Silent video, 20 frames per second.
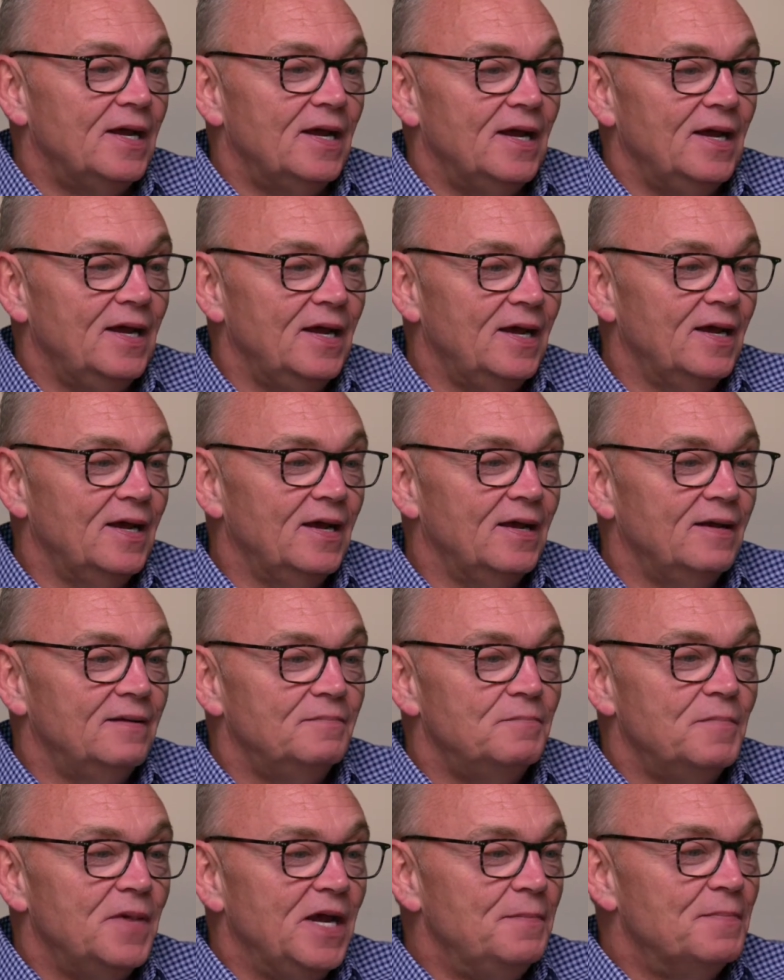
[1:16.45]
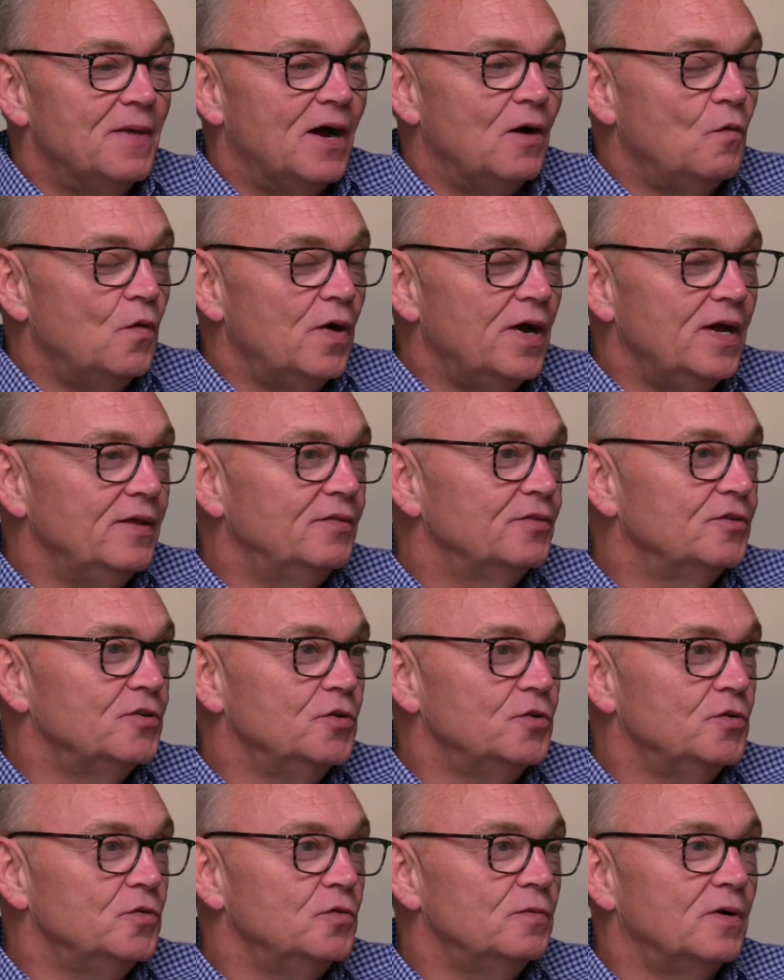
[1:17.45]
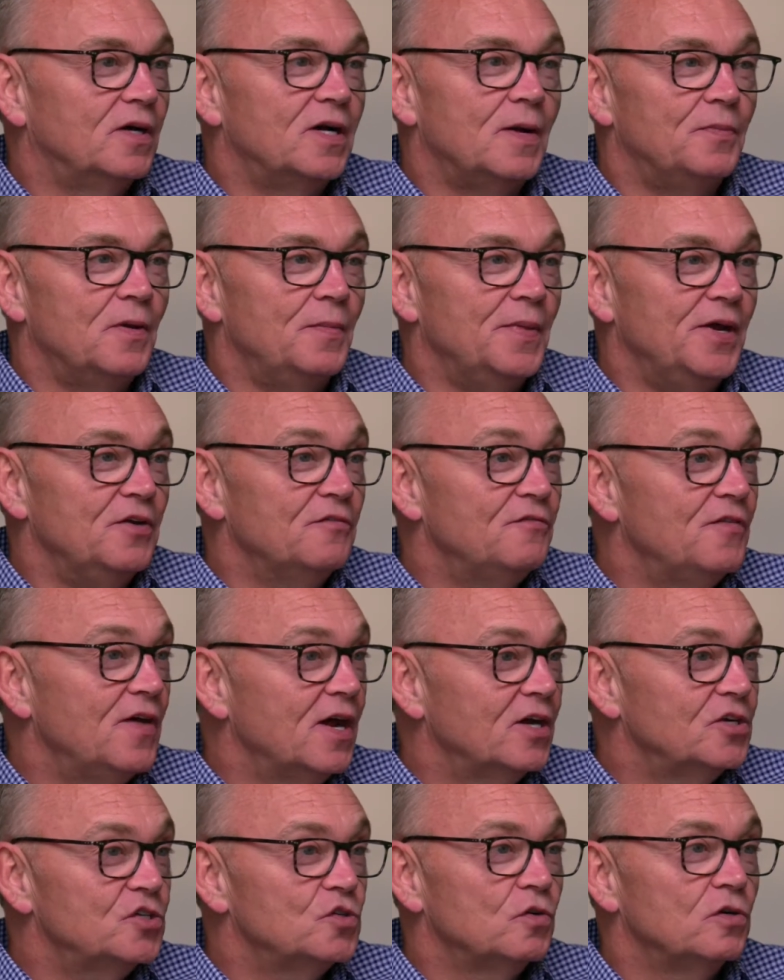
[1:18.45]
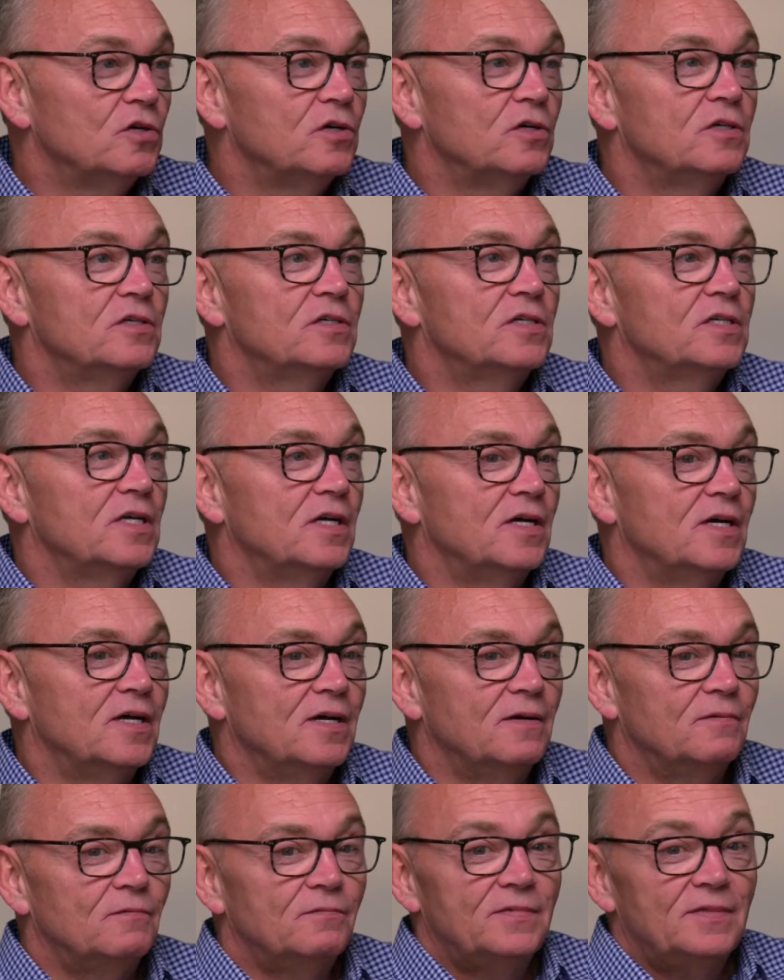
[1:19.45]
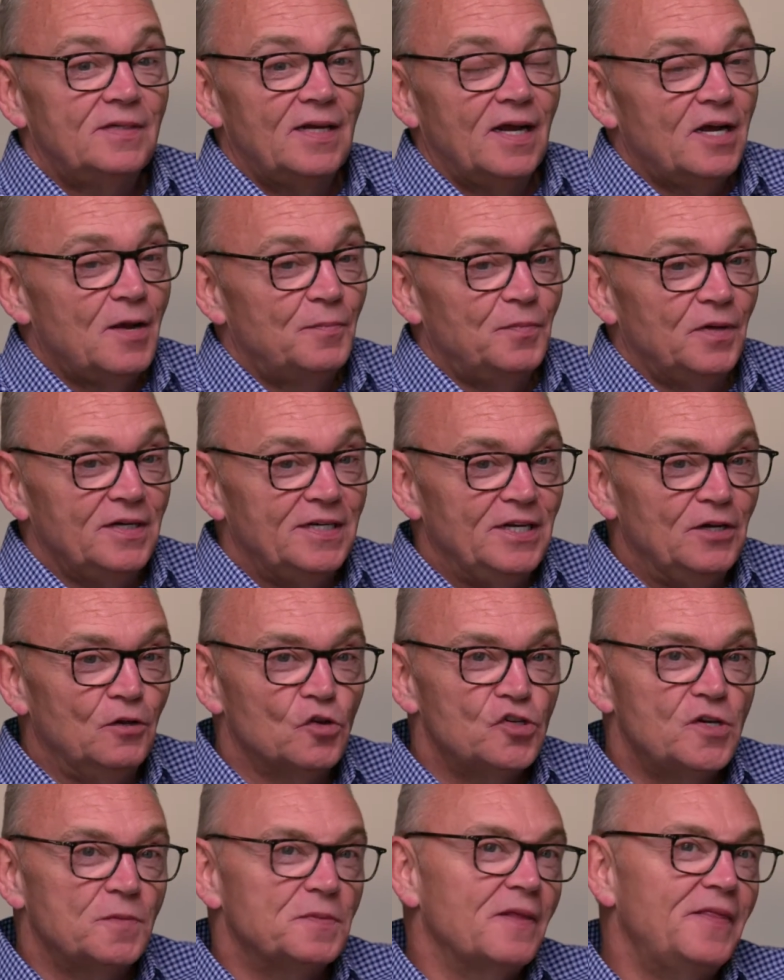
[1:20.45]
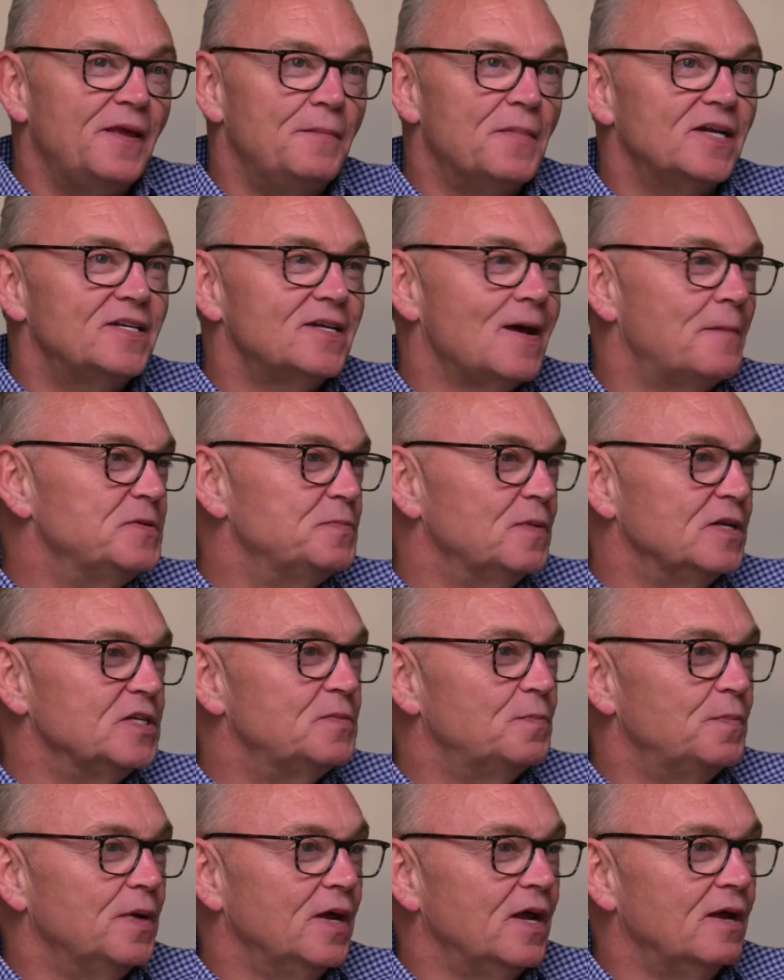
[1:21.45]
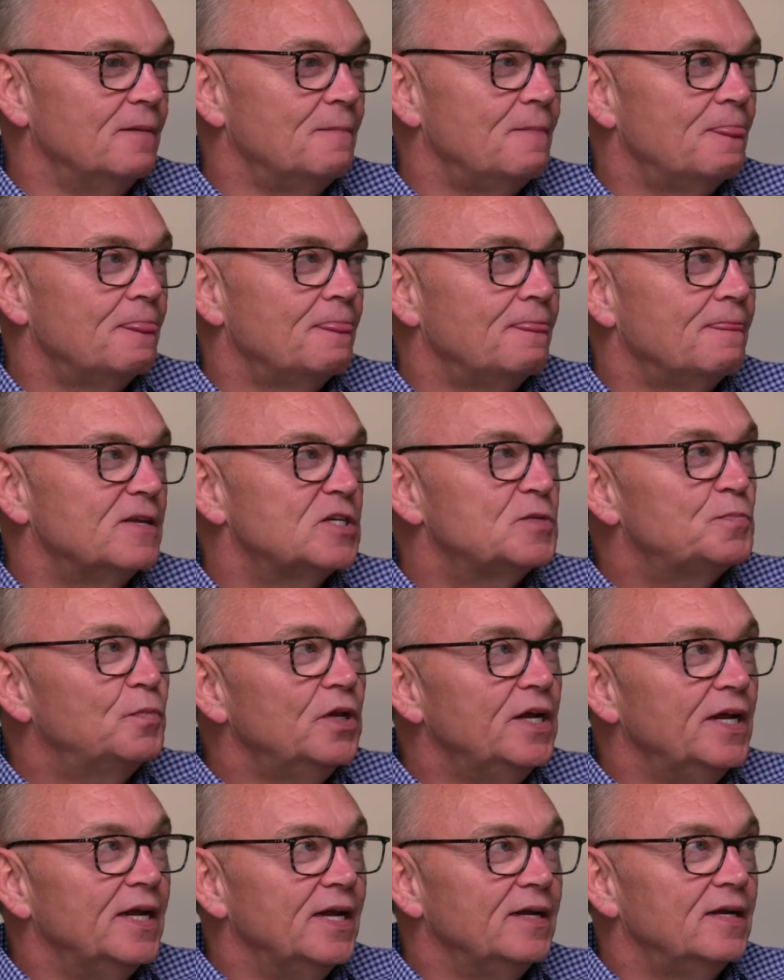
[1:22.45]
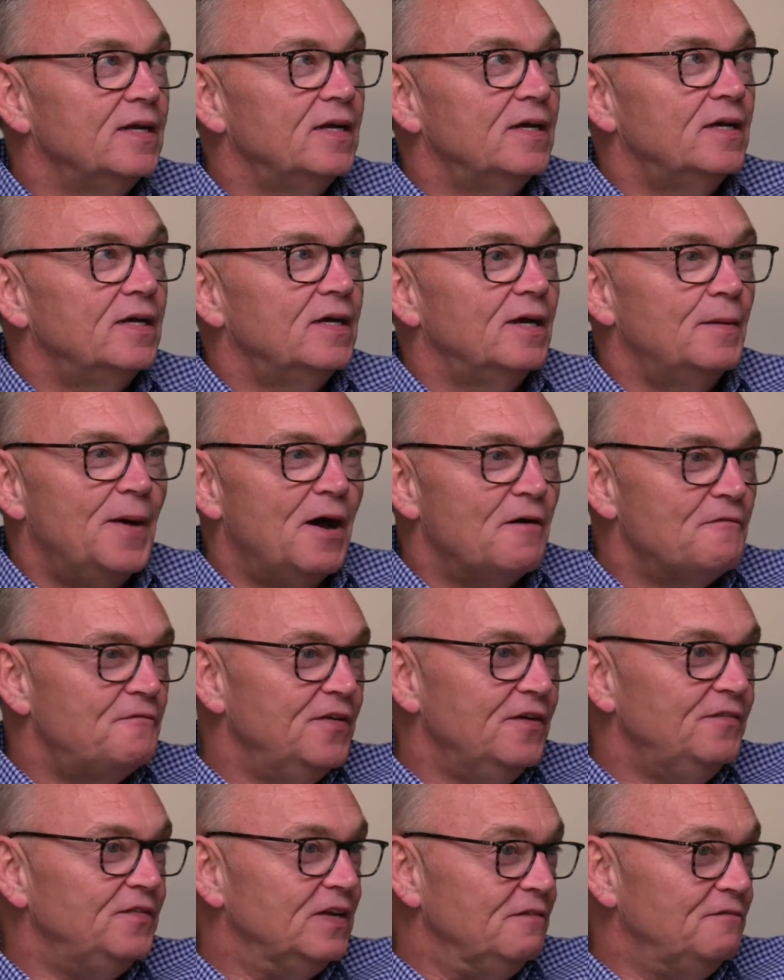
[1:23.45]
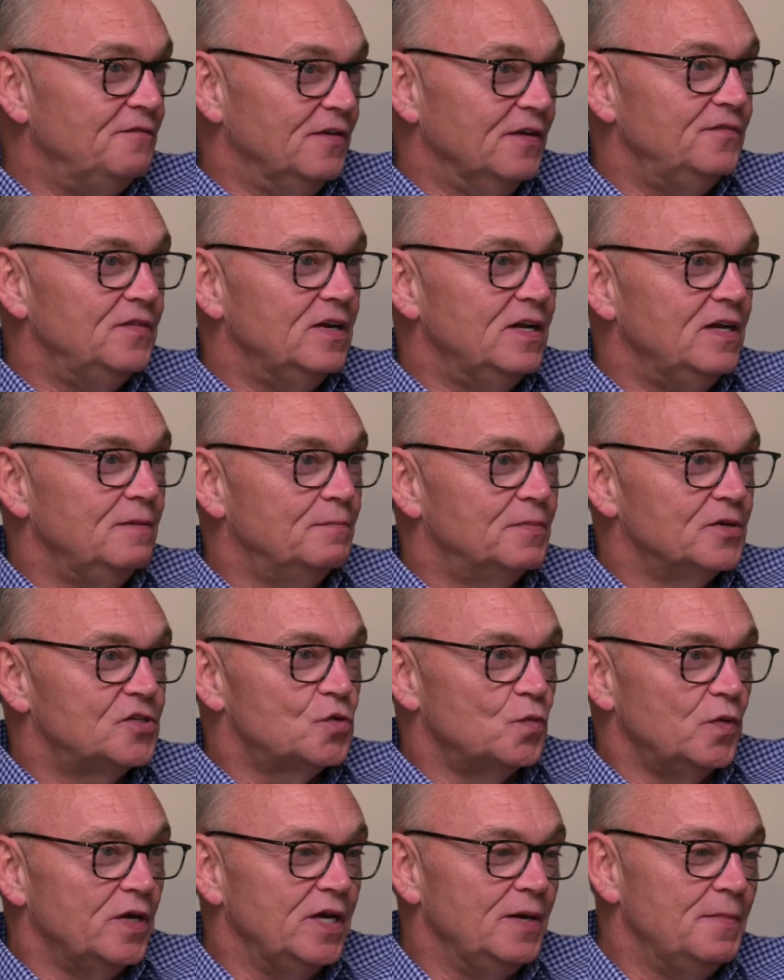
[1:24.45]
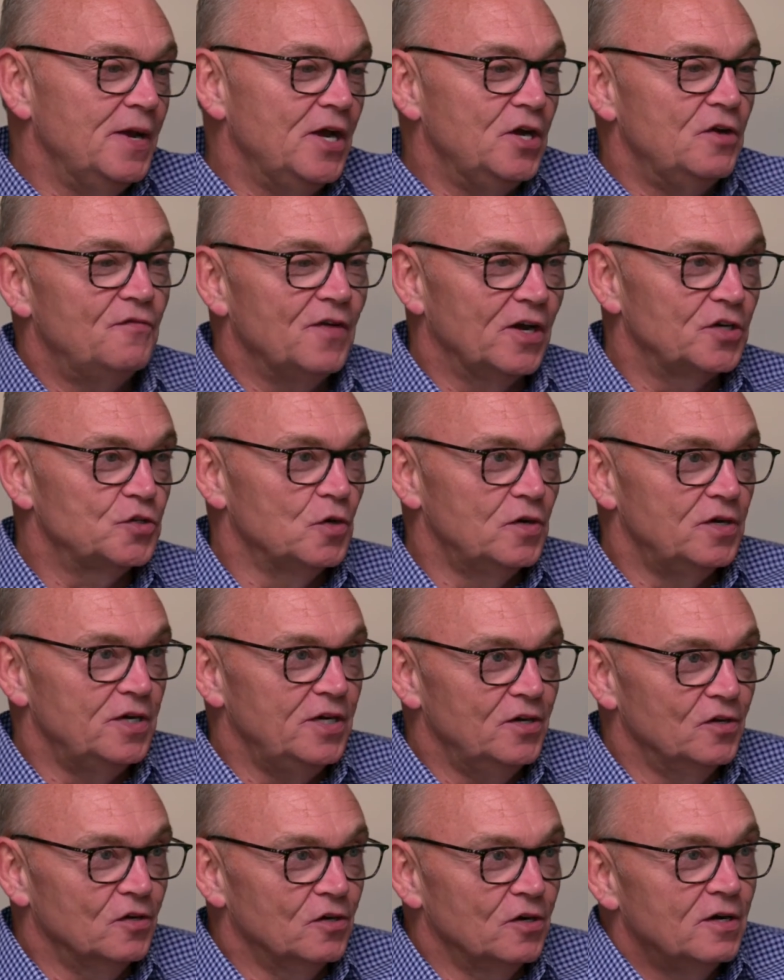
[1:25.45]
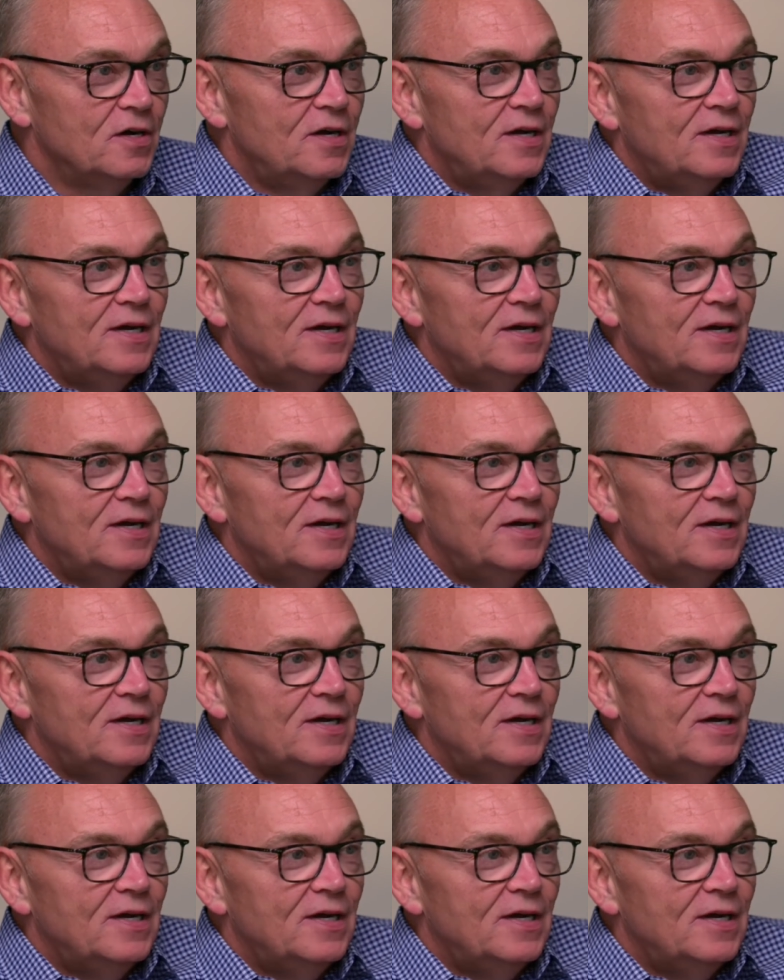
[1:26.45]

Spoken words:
and made my way through a couple of manufacturers, a couple of dealerships. I think my time's been split about 50-50 between manufacturer and dealer.